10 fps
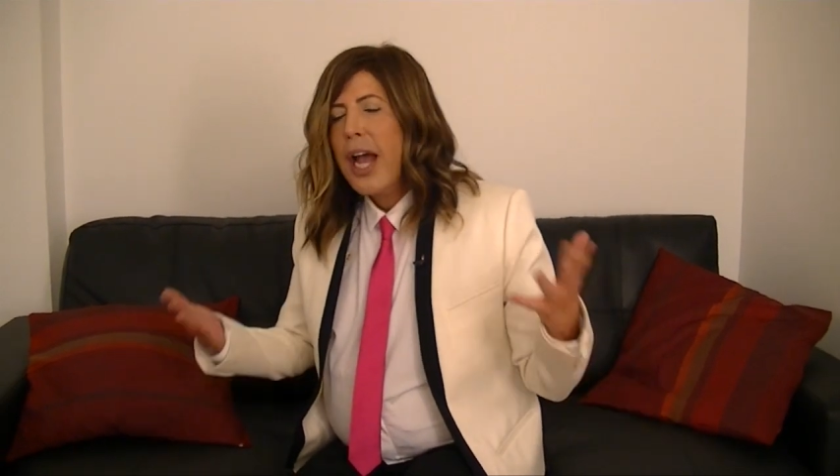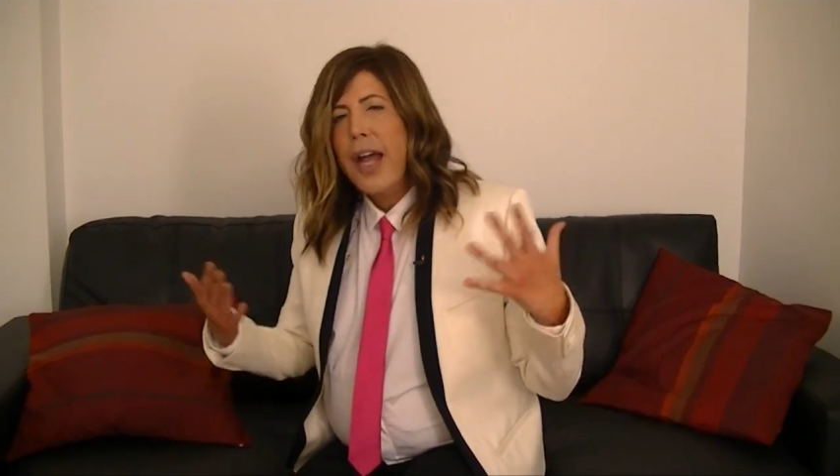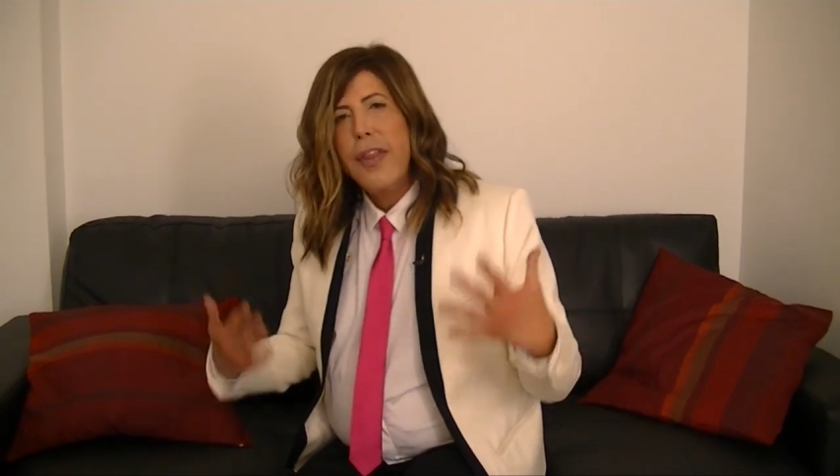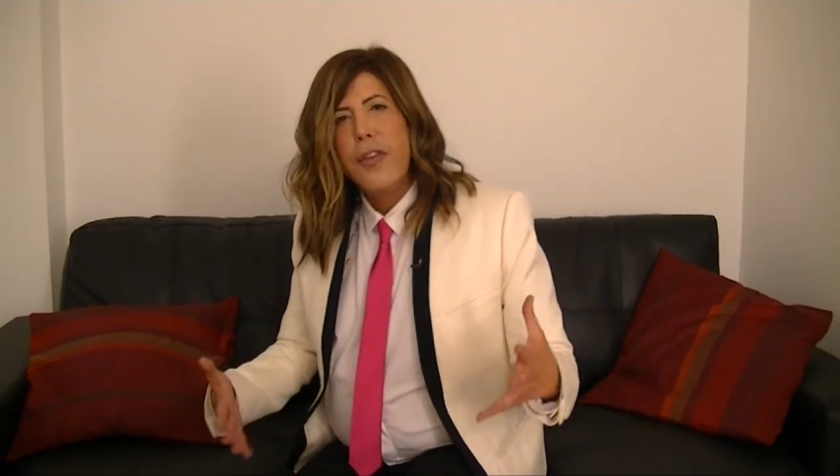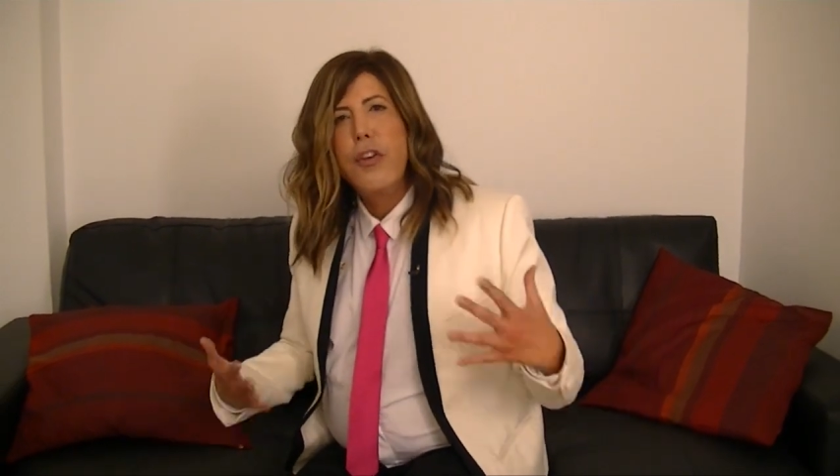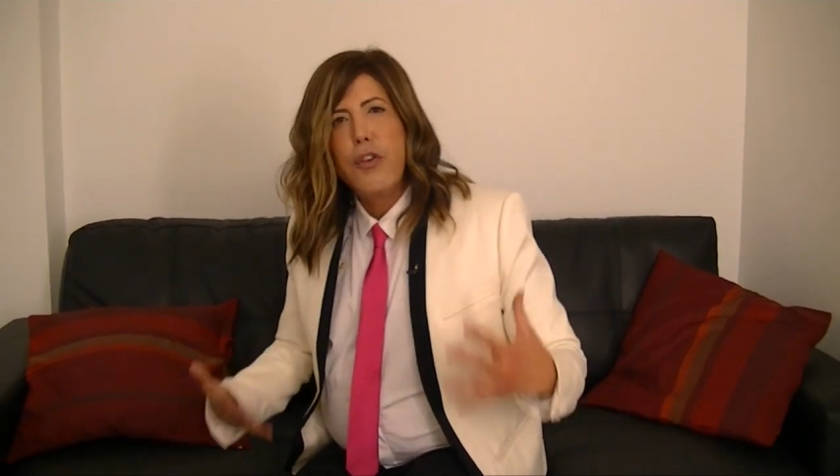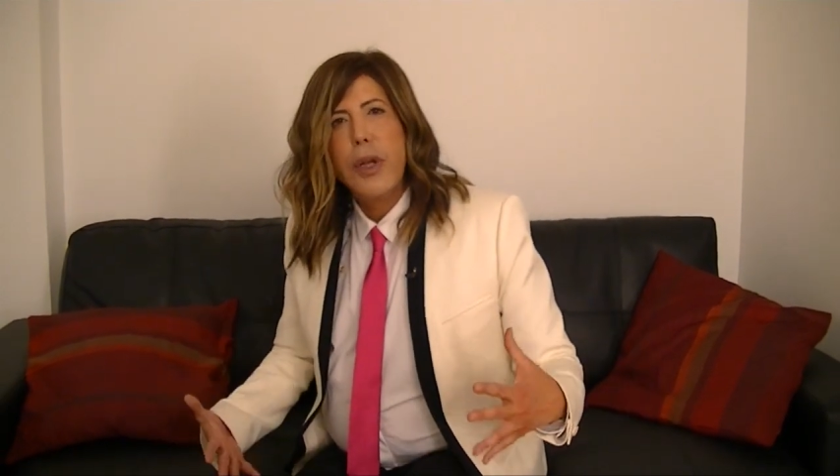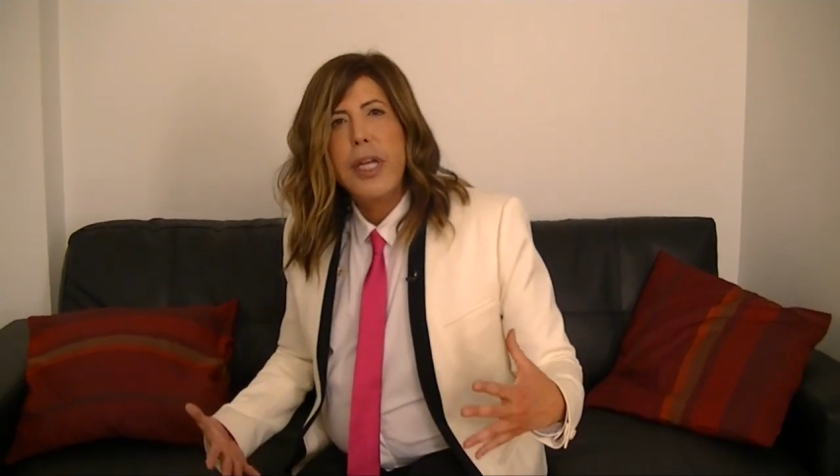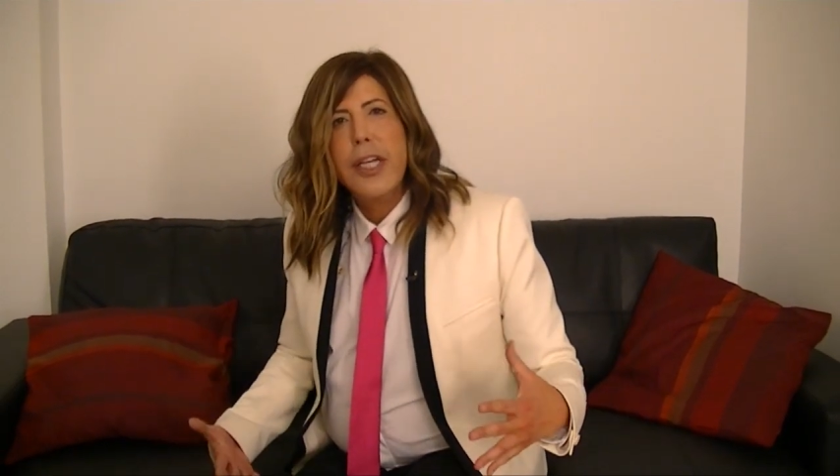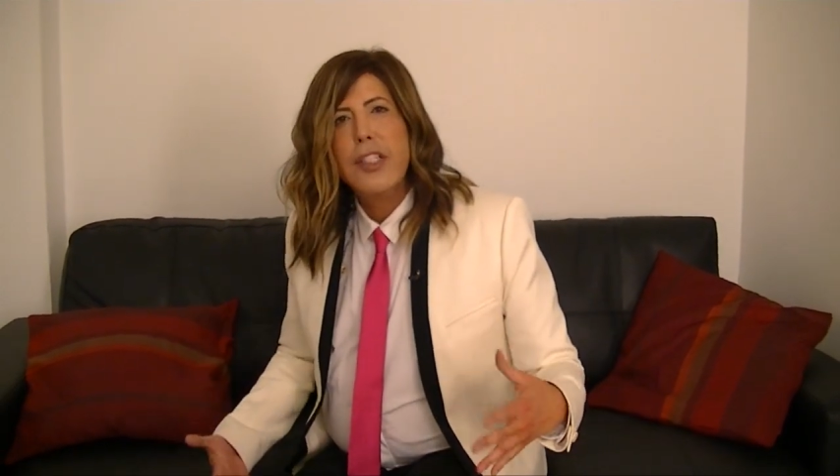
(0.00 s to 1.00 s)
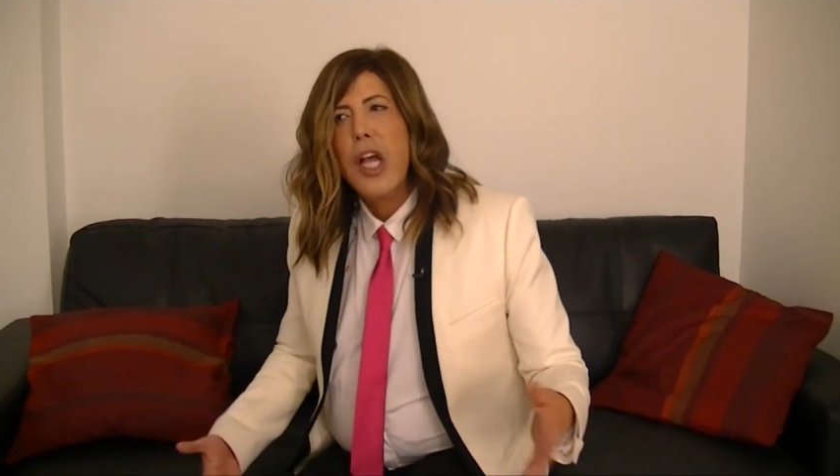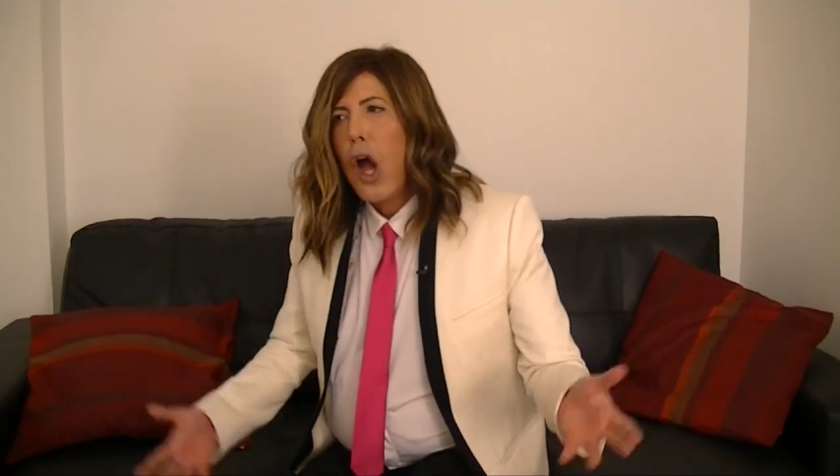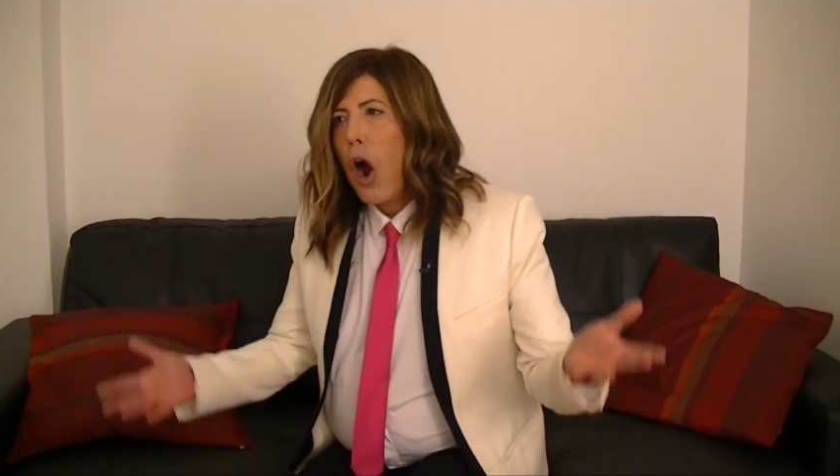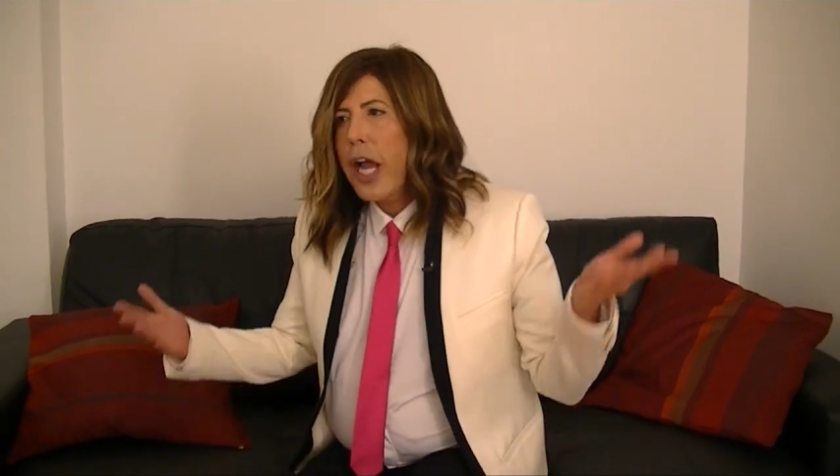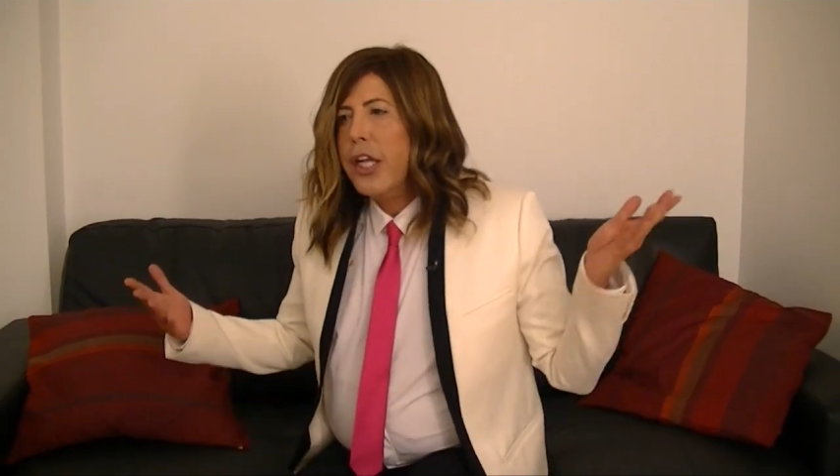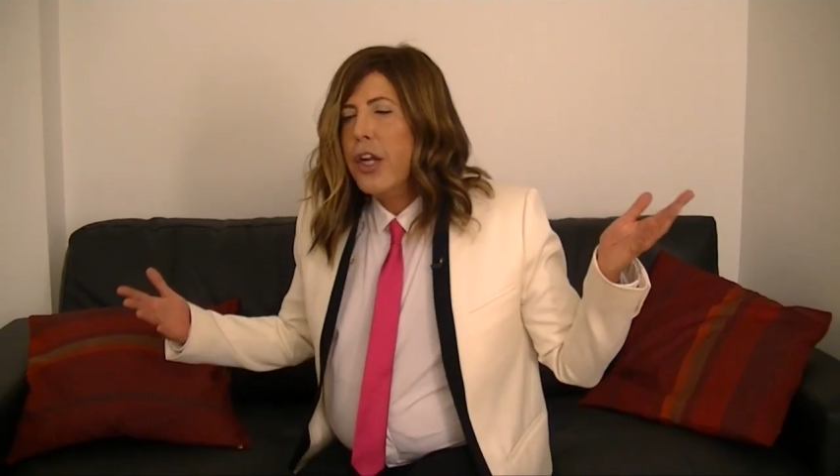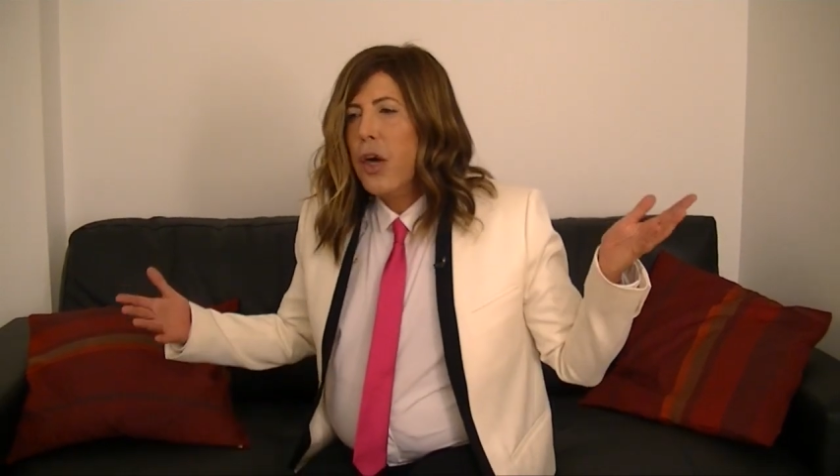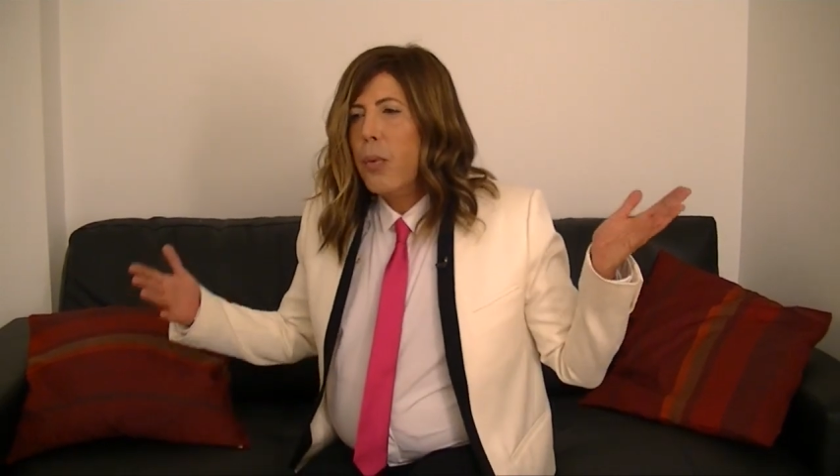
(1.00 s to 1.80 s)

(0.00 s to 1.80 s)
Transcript: I think the trick is, you know,